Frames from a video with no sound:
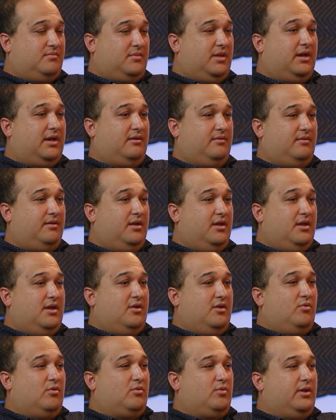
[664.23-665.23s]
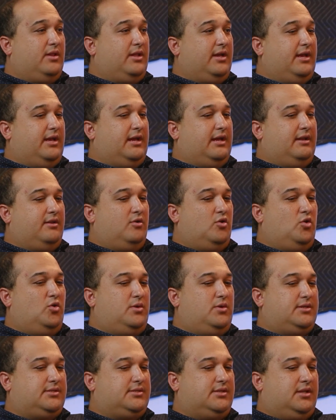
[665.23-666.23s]
Yeah. Well, really, and who
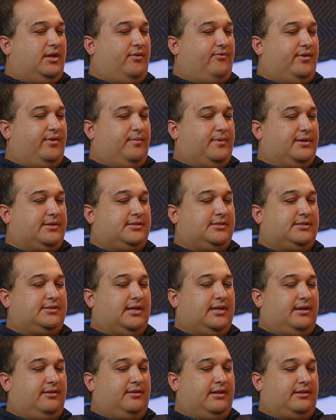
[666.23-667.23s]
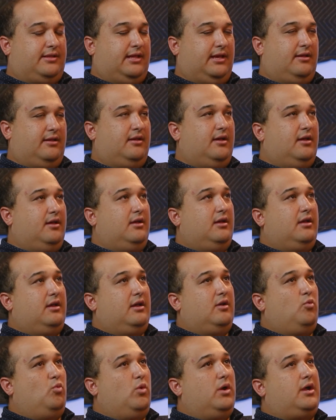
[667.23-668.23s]
doesn't love a business that they,
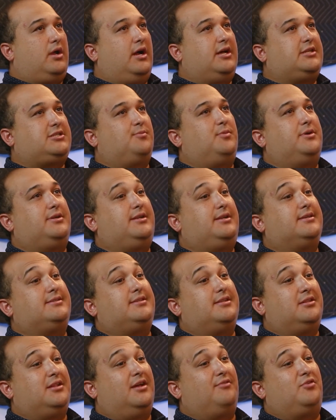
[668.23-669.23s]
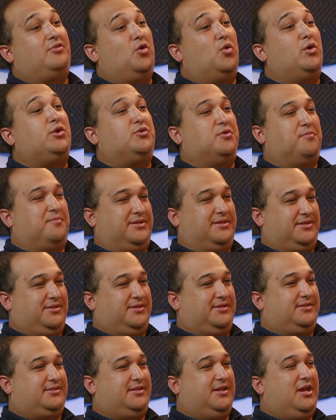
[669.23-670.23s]
what customer doesn't love going to a
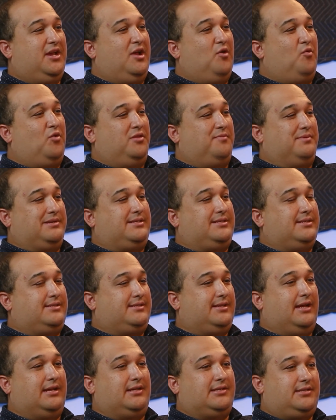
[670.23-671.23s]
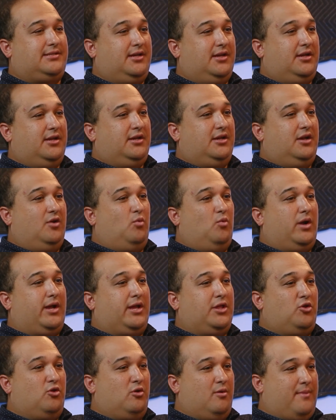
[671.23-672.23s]
business where the business says, "What
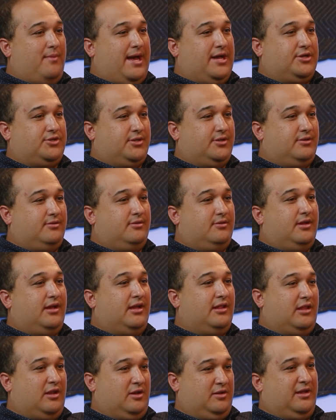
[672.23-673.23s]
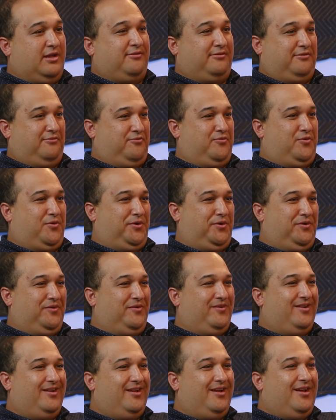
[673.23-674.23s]
can you imagine?" and then does it for you.
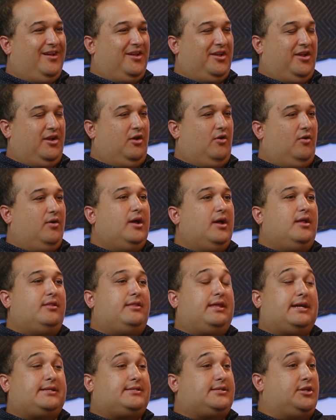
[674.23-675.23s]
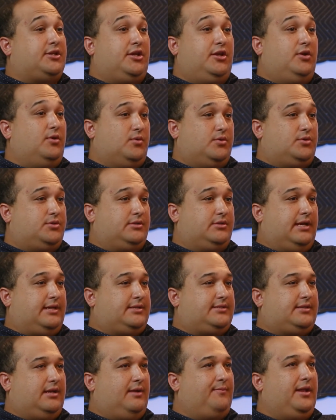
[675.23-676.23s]
Mm-hmm. You know, that's huge.
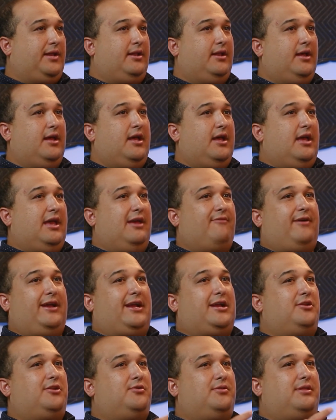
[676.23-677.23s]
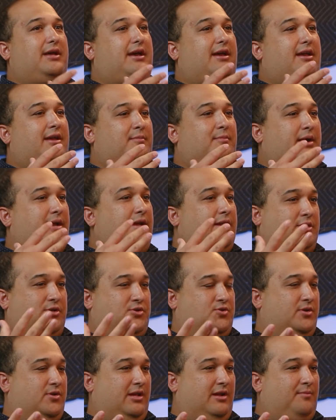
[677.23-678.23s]
That's I mean, if I could do that in my
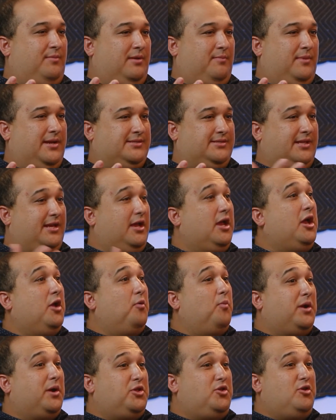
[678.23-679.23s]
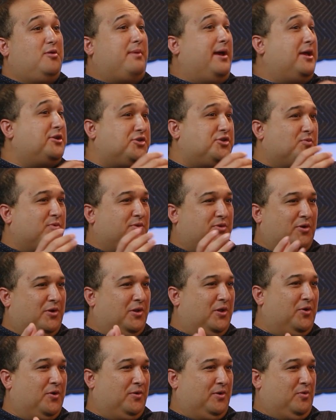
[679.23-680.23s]
industry, that'd be amazing. Like, what can you imagine with your
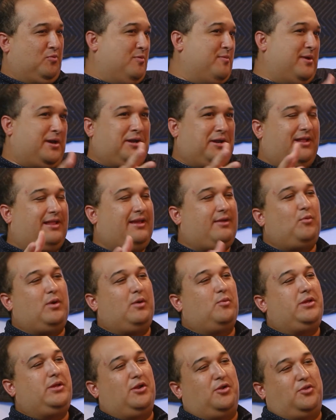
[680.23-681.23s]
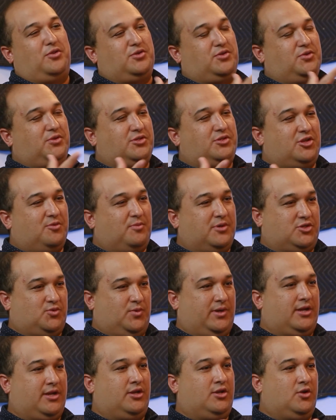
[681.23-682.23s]
loan? And we'll make it like mm-hmm. we, you know, there's only so much
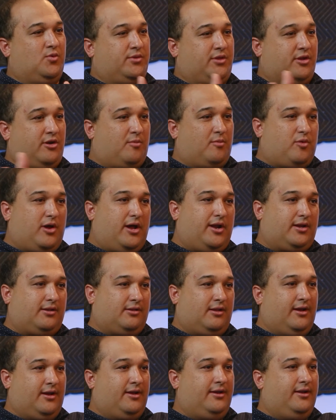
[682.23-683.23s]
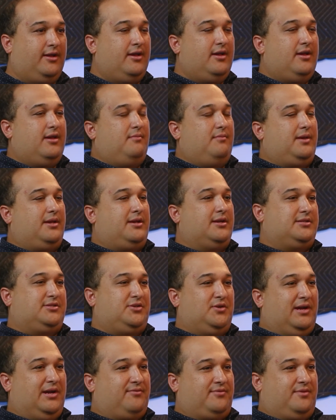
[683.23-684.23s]
we can do within our product line because
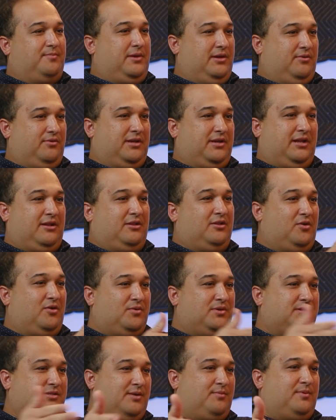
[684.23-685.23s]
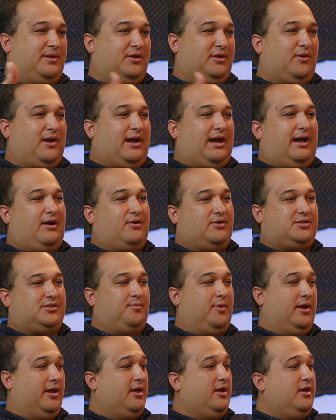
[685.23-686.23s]
you have to be able to get a loan to somebody to a house.
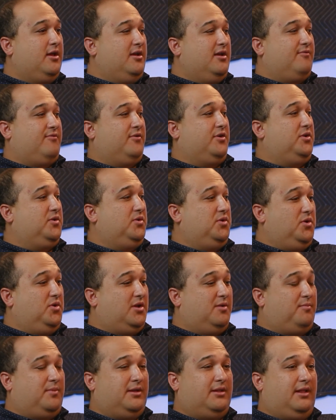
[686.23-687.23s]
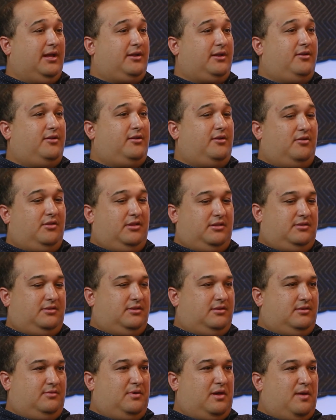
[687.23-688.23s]
But for you, you can be like, no, no,
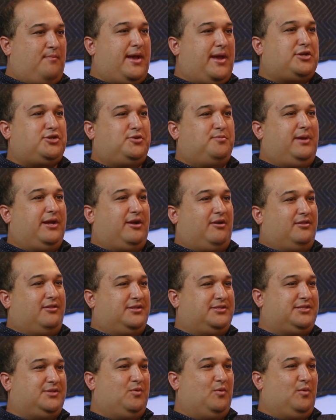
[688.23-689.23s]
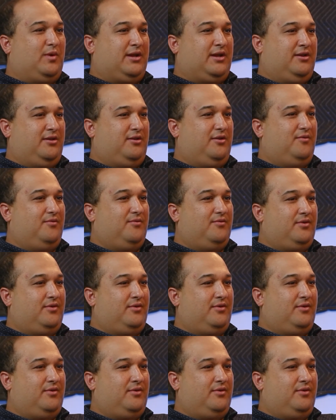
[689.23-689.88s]
no, imagine bigger. Let's see what we can do.